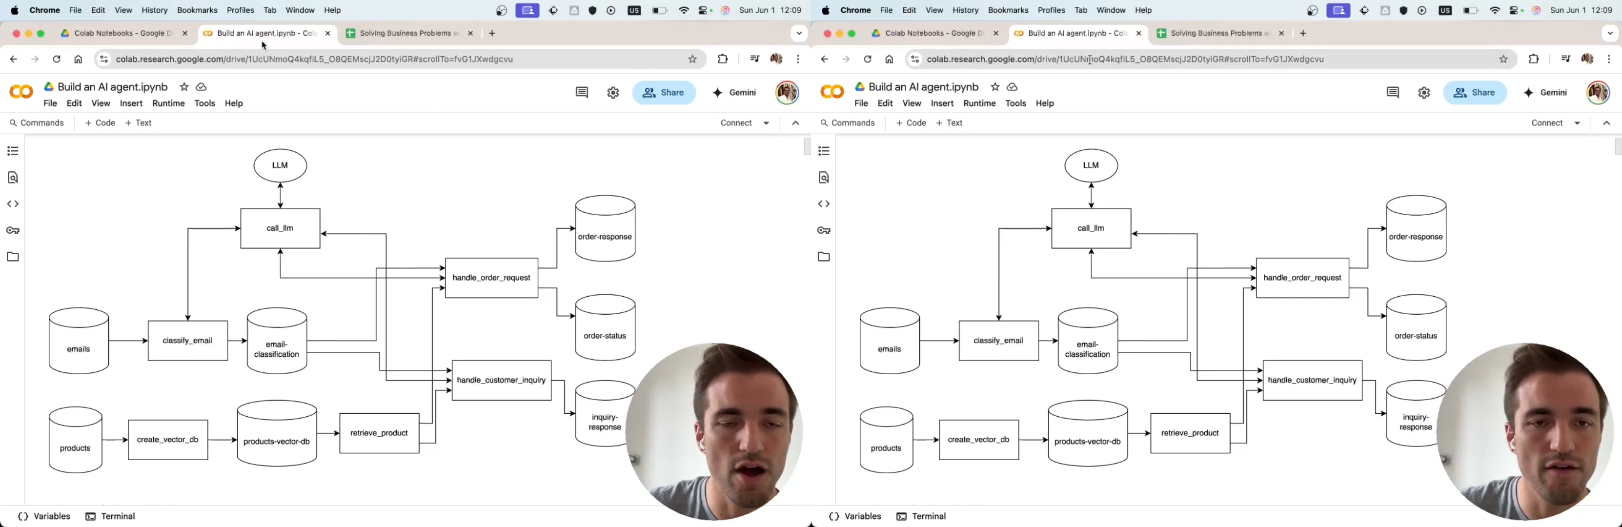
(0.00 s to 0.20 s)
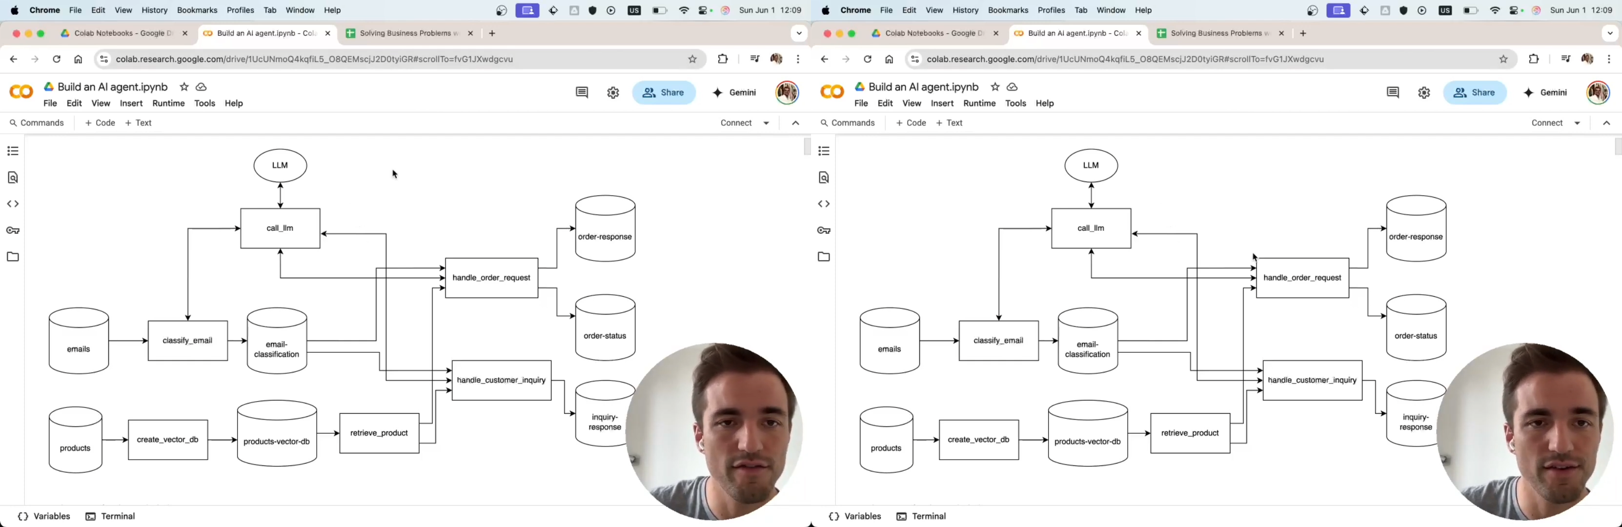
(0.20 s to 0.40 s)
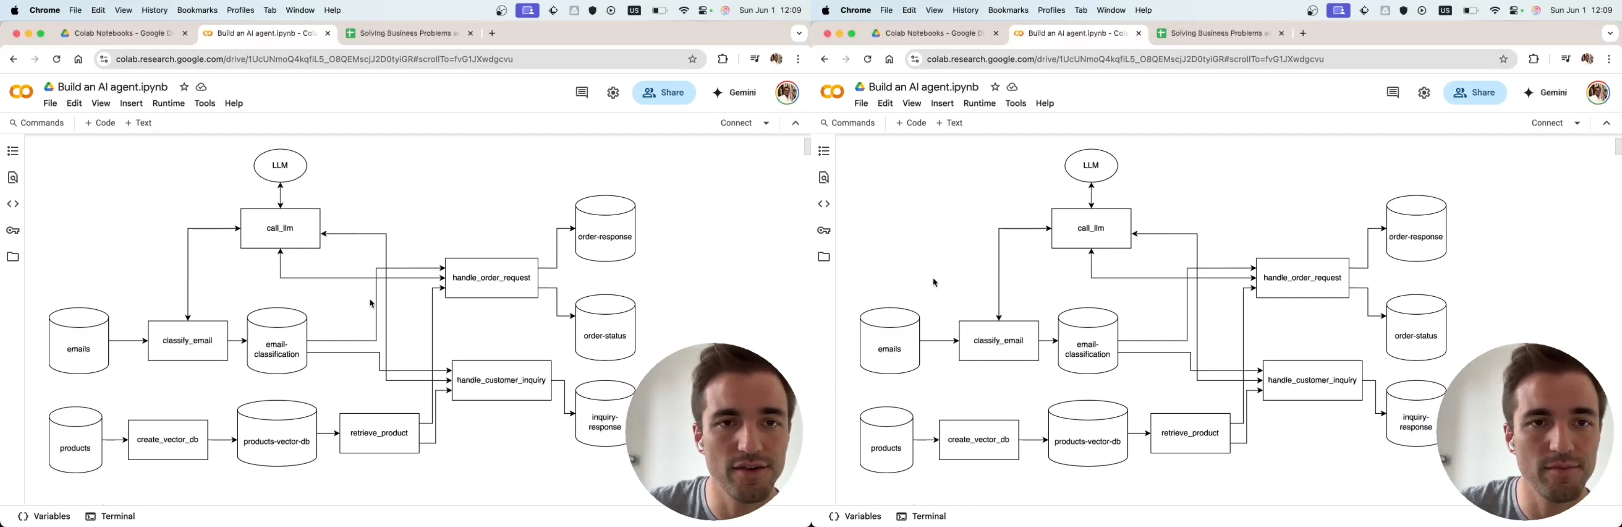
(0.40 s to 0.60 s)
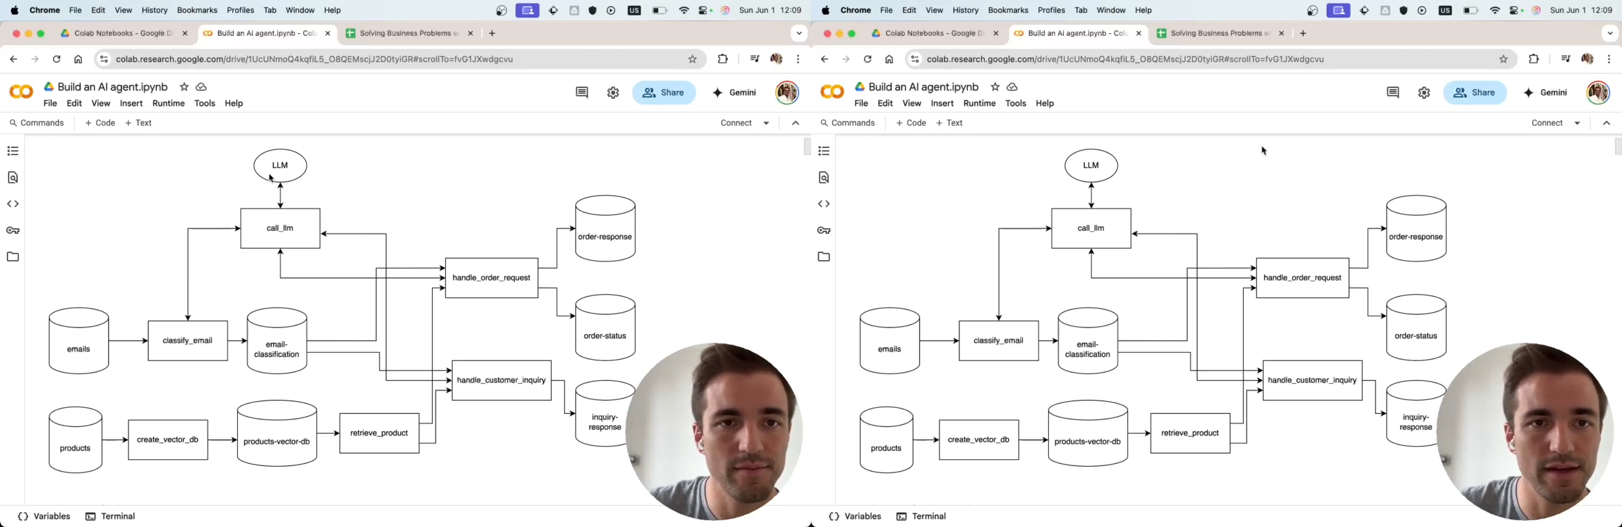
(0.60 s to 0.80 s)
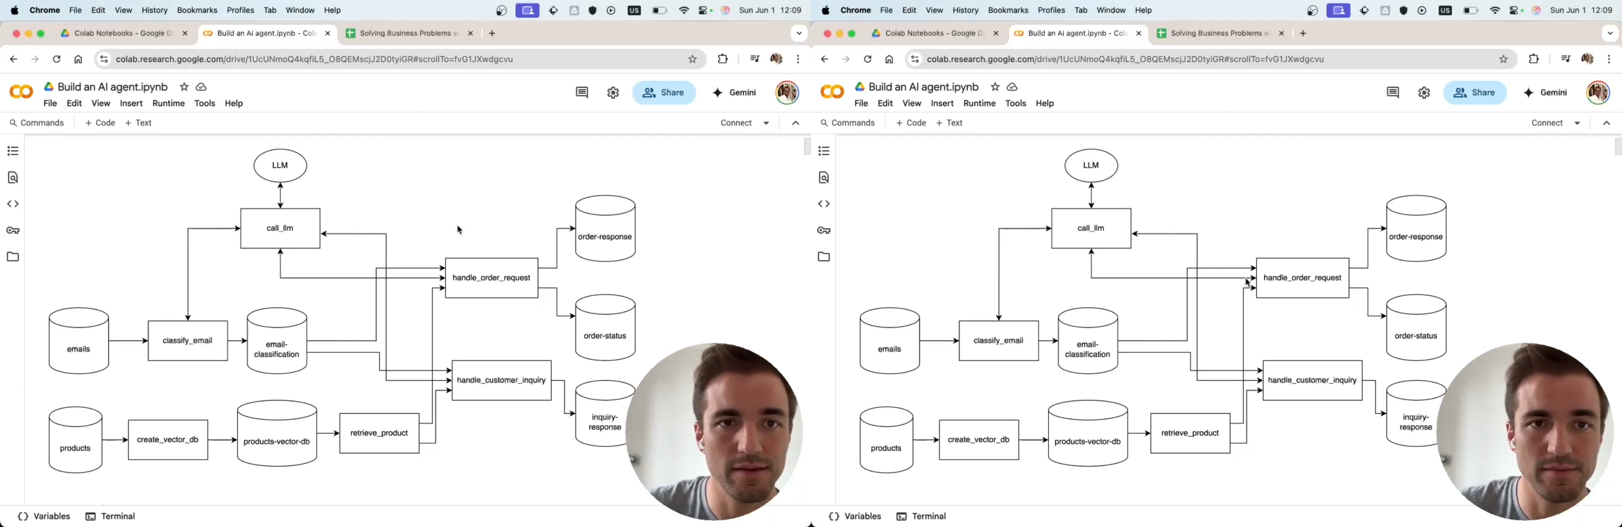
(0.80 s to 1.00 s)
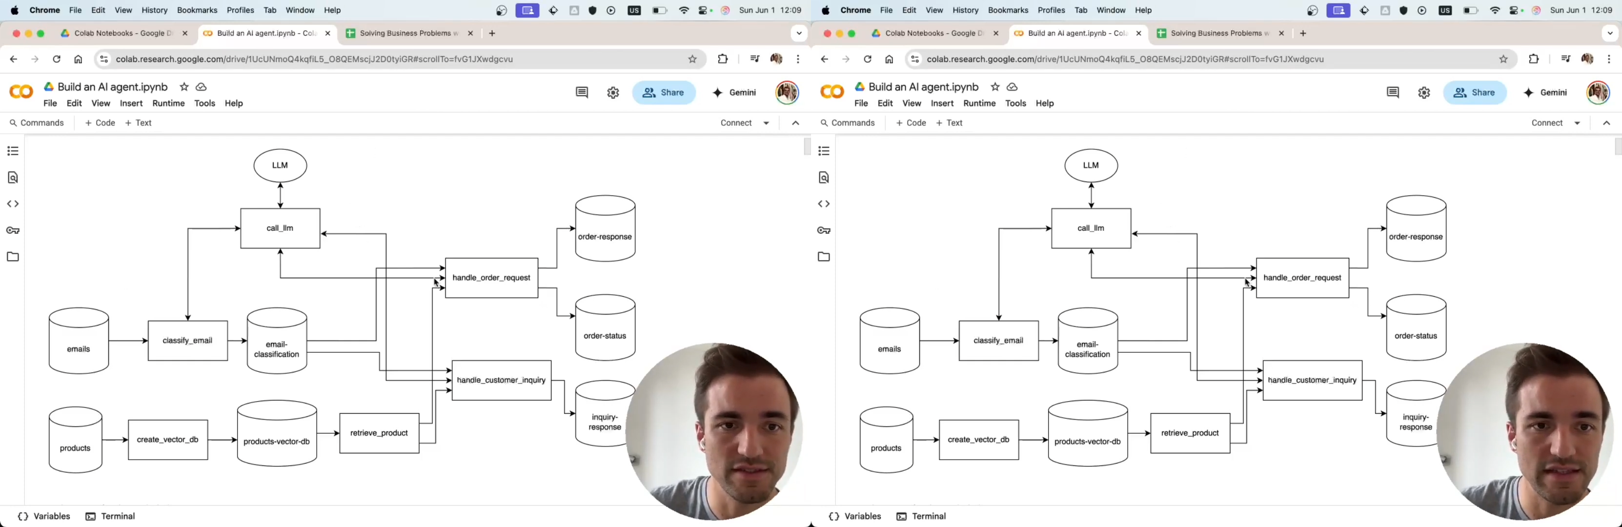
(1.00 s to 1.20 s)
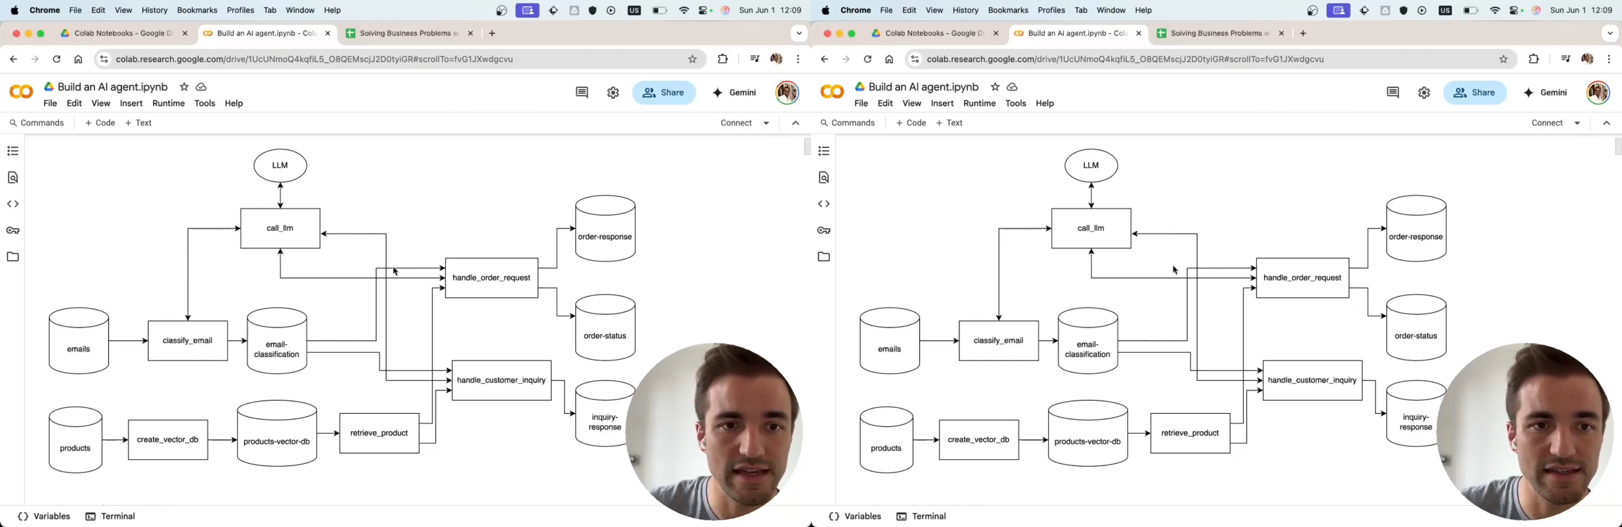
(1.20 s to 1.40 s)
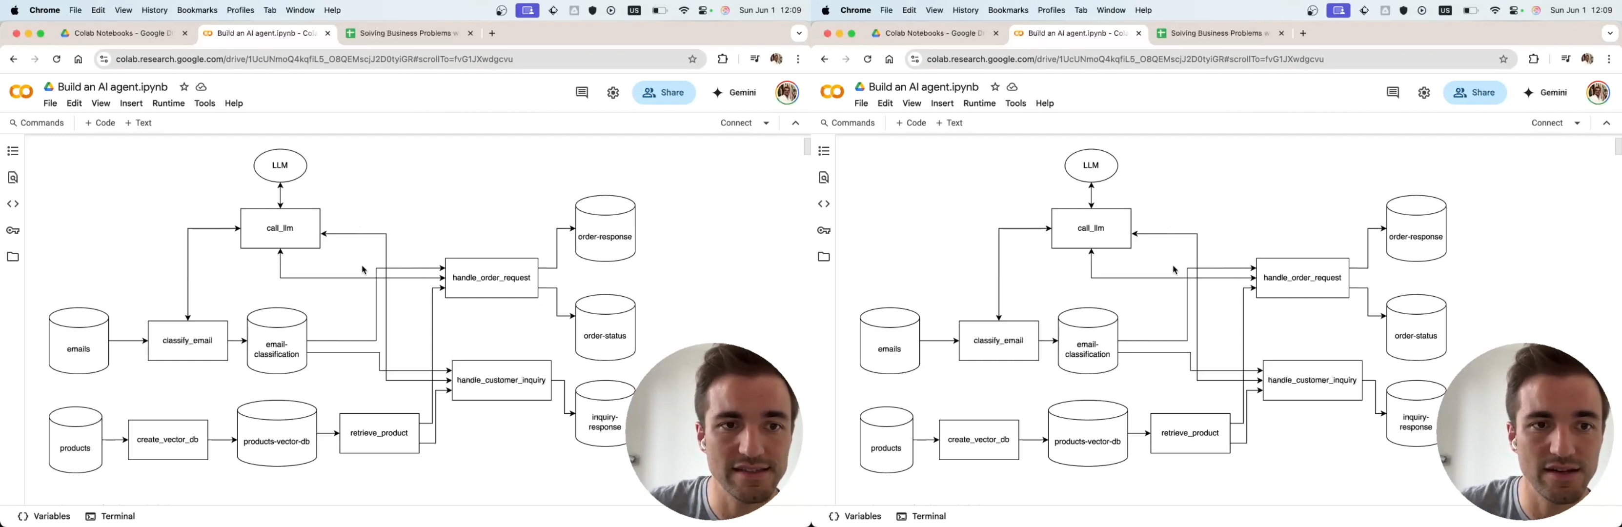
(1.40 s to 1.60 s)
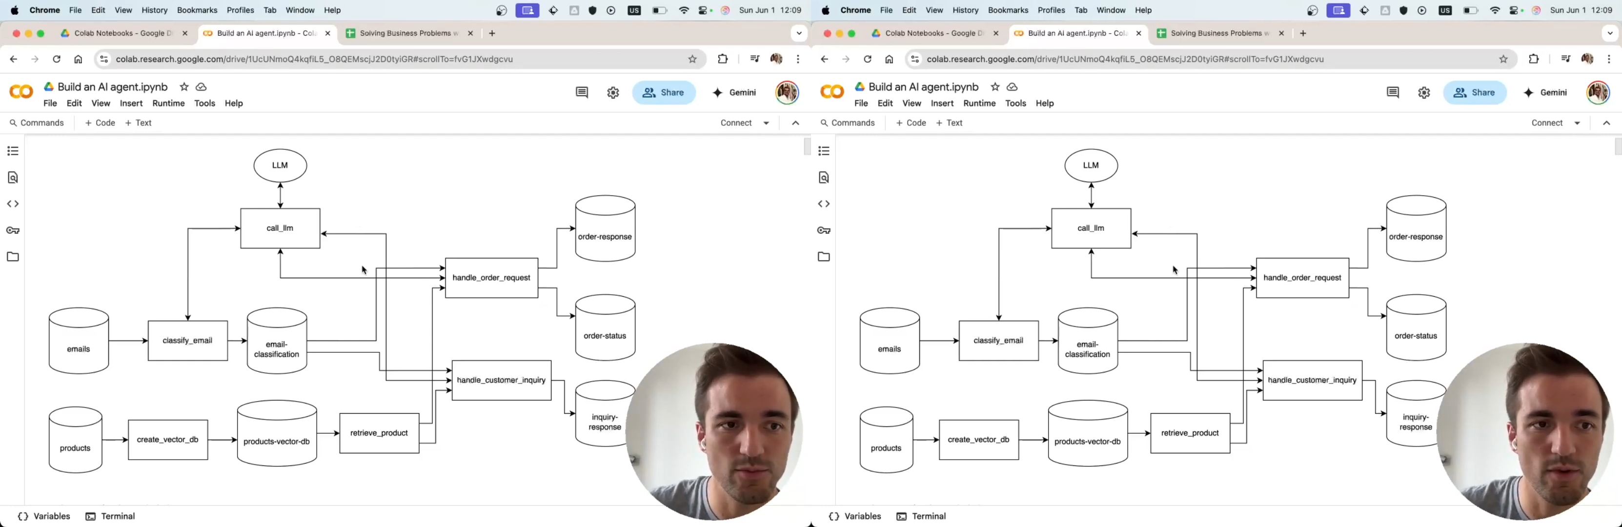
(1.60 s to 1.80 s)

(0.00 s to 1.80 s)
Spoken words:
often make mistakes and